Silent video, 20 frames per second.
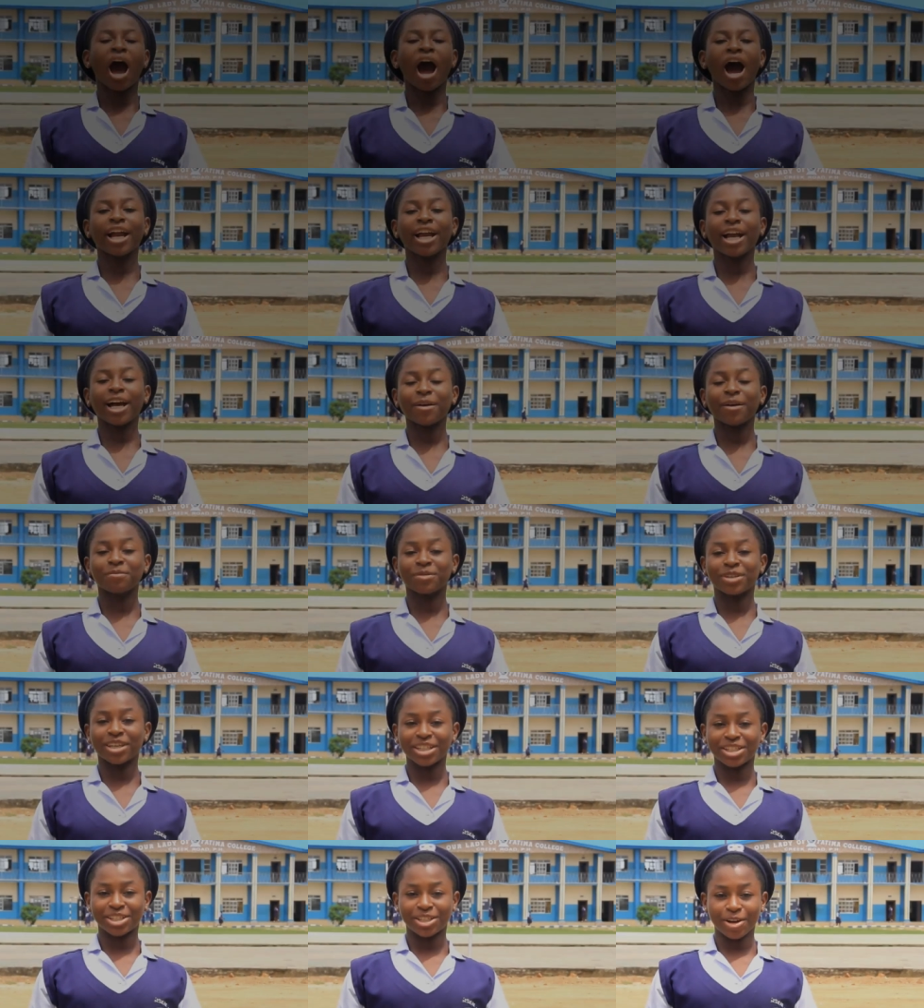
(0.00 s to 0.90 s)
I
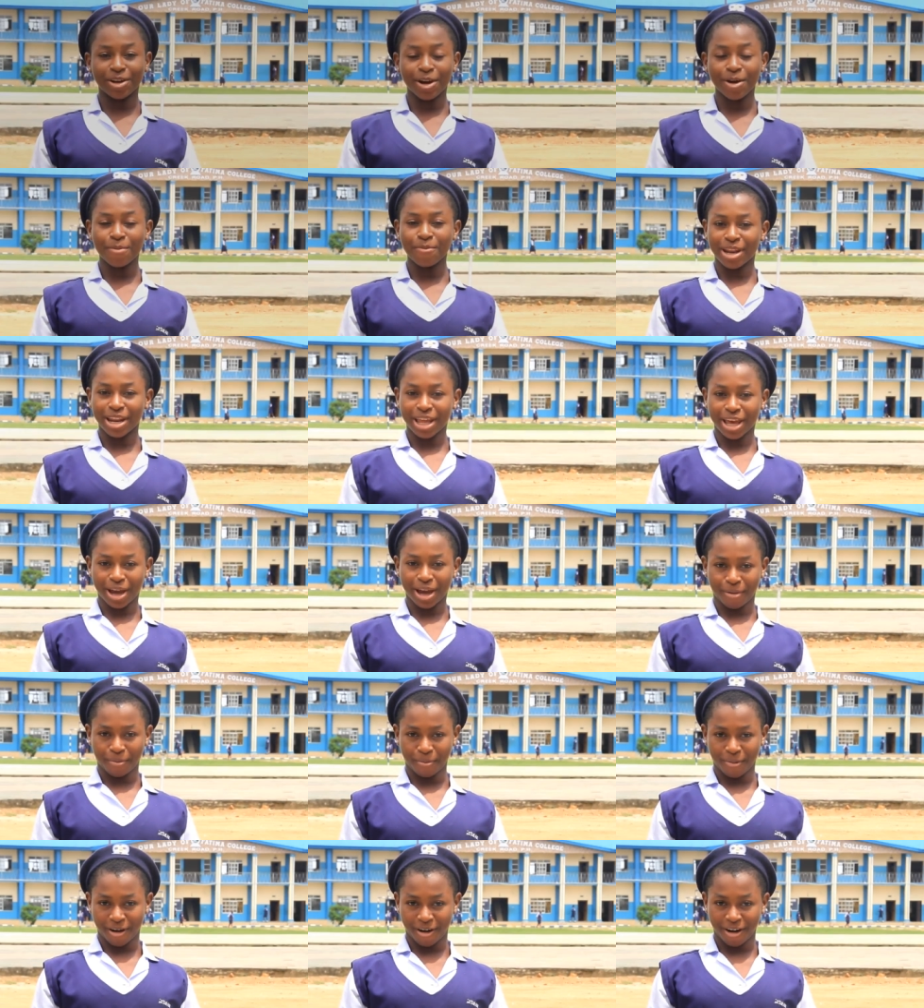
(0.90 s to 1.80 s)
am Gisiri Mene
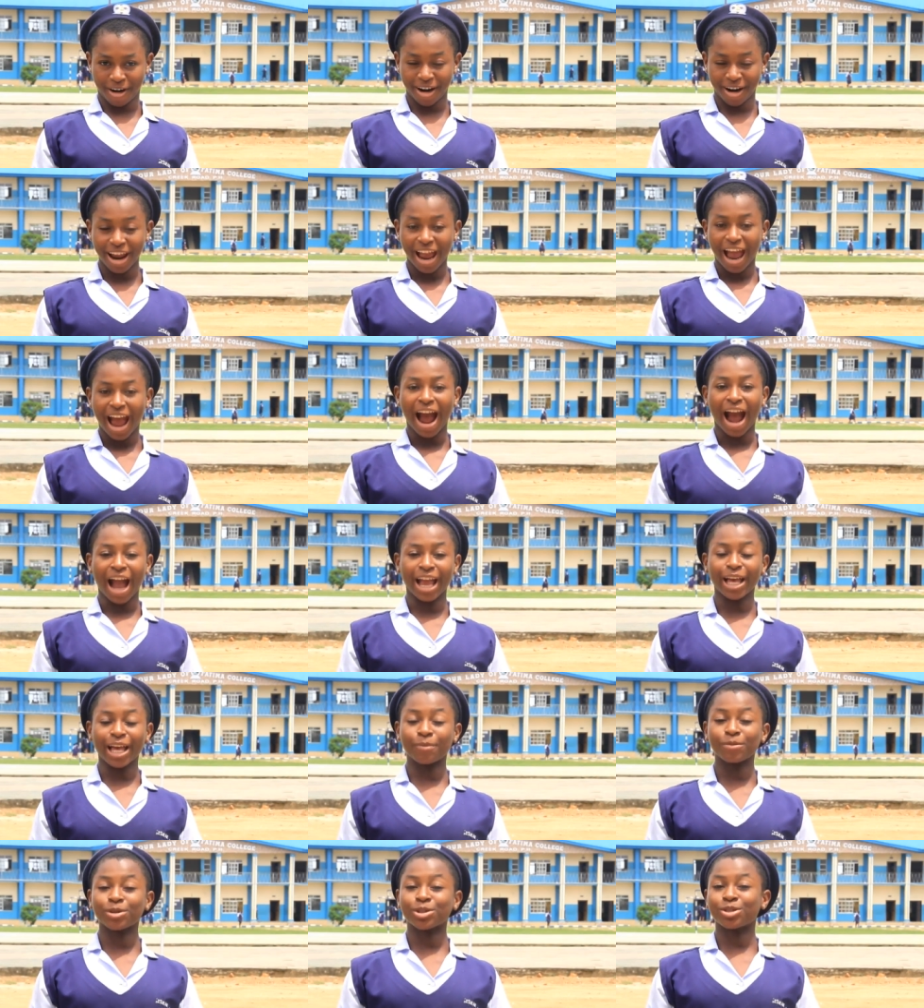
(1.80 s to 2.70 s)
Ambare. I
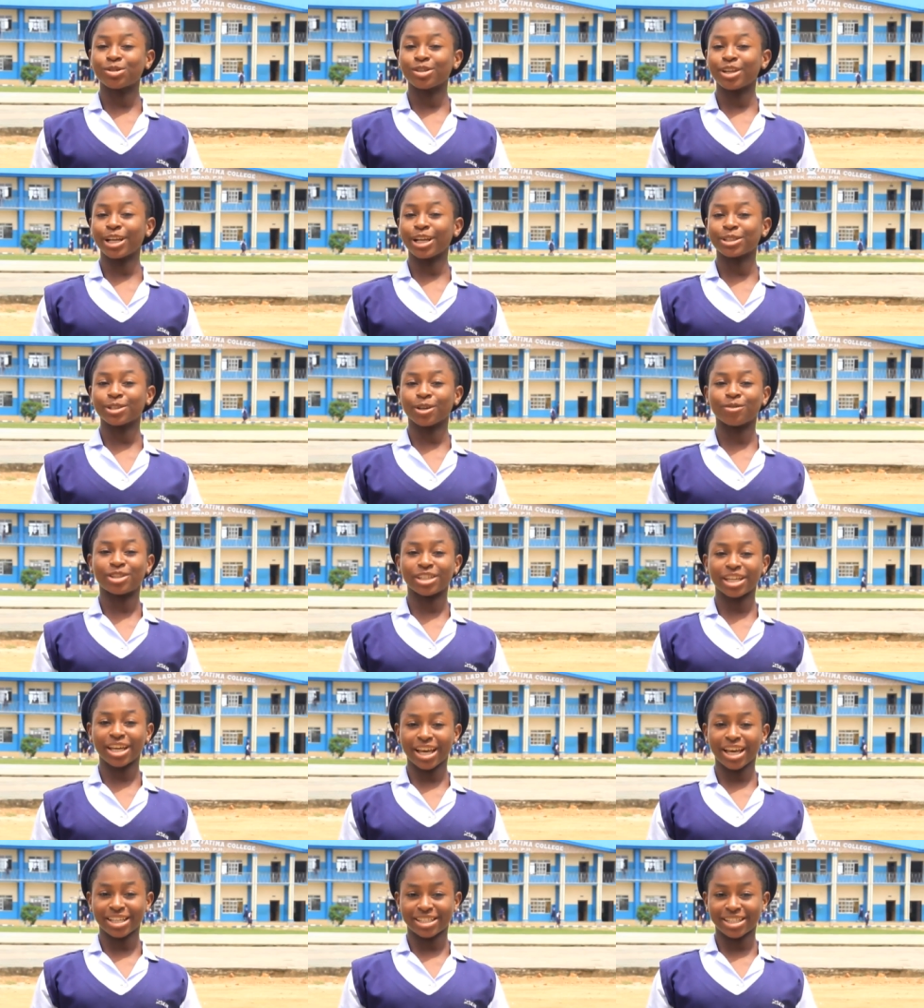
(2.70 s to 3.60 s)
am a student of
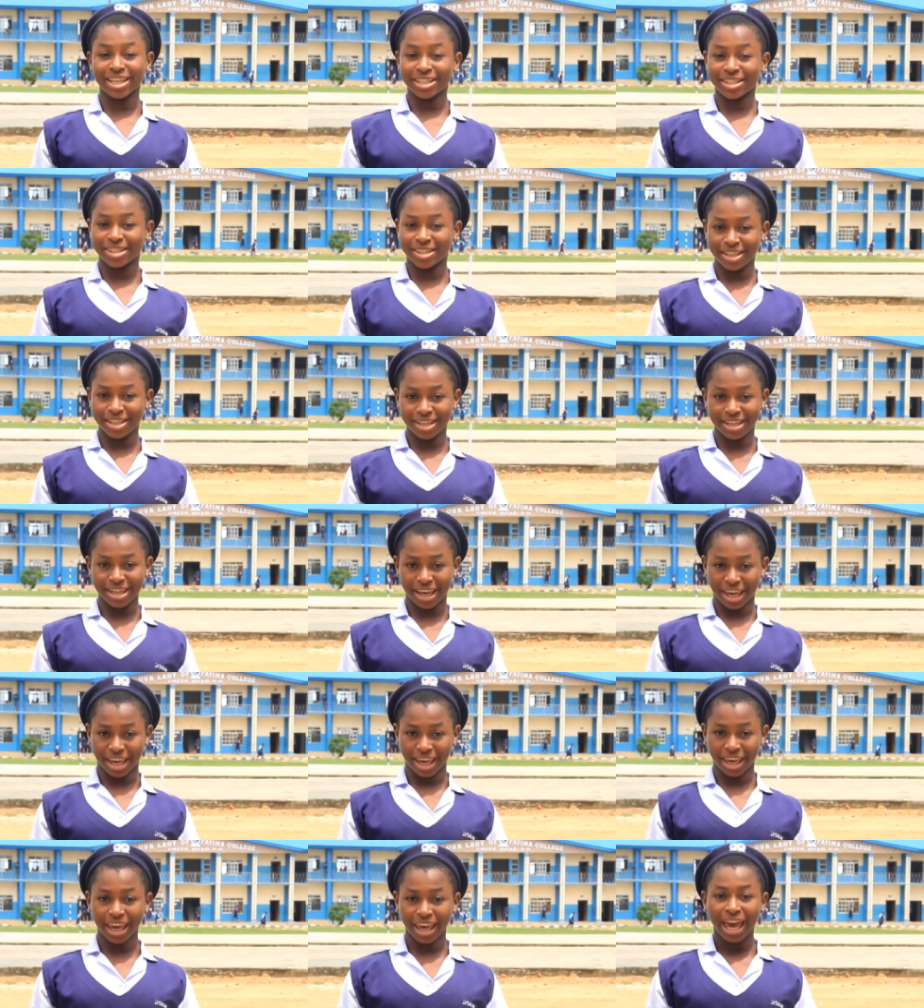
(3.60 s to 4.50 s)
JSS
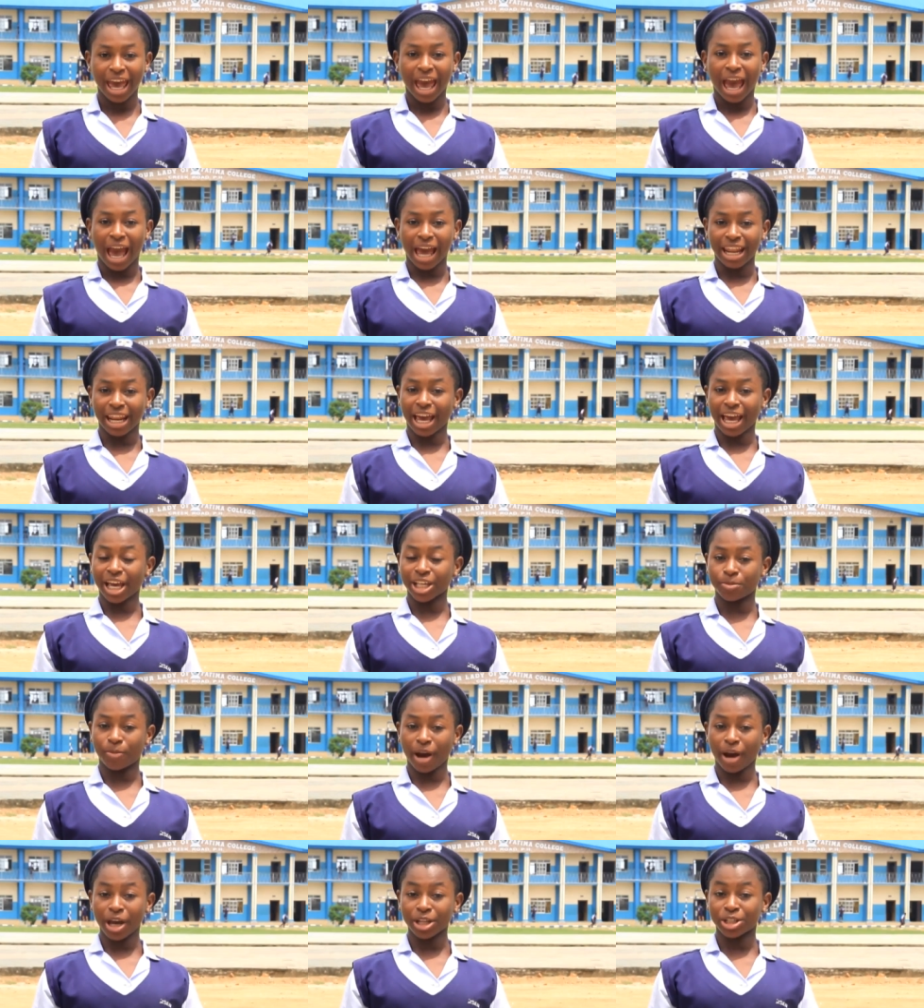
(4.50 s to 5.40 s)
3A and I
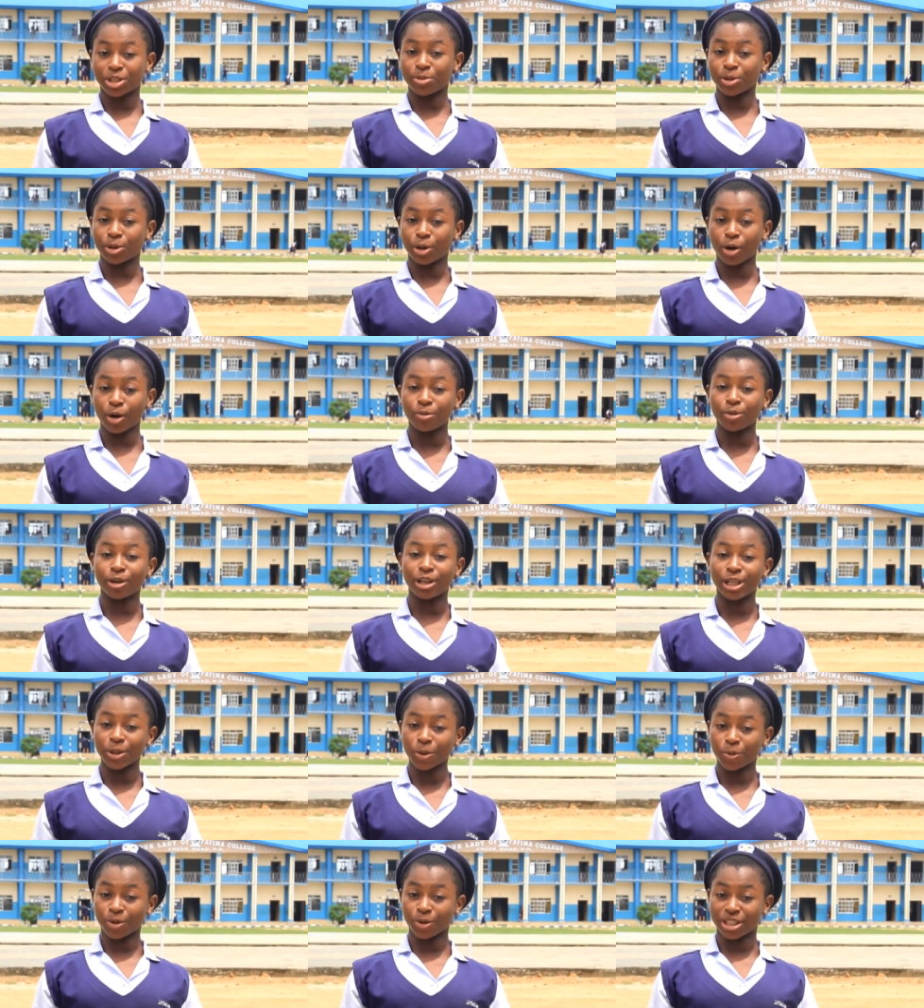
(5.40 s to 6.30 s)
aspire to become a
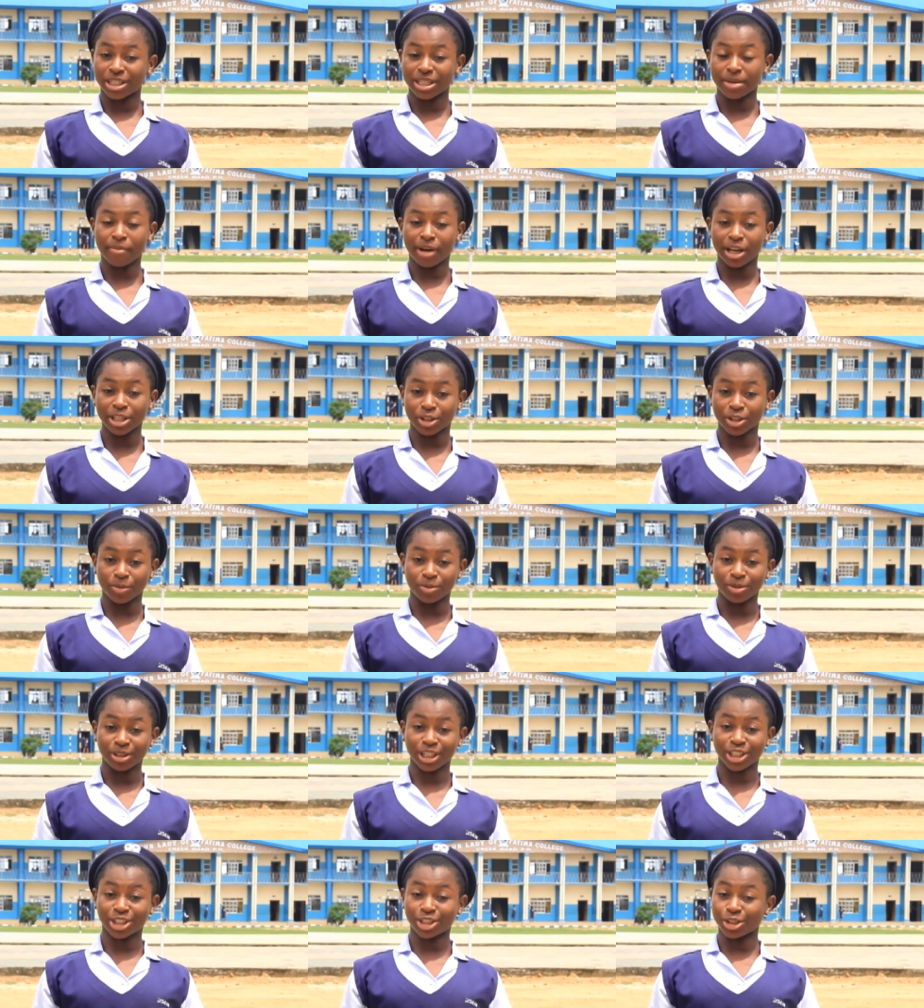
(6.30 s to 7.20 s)
linguist in mass
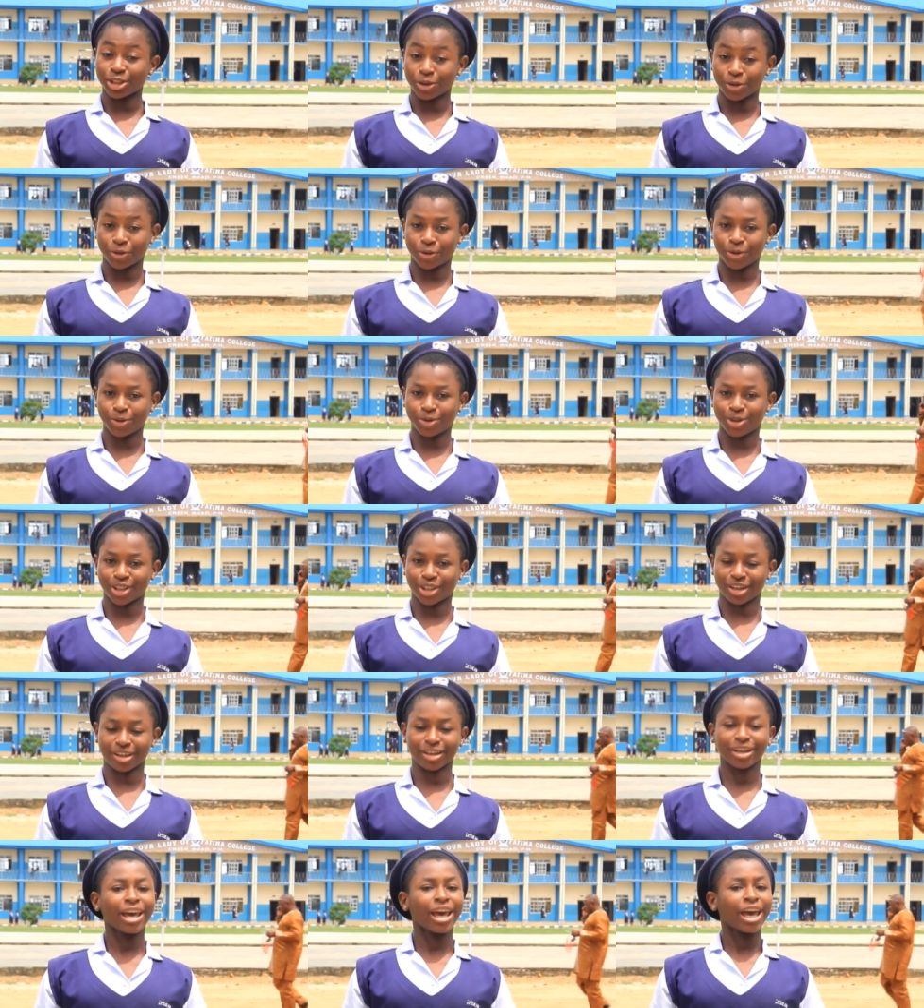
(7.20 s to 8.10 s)
communication in future.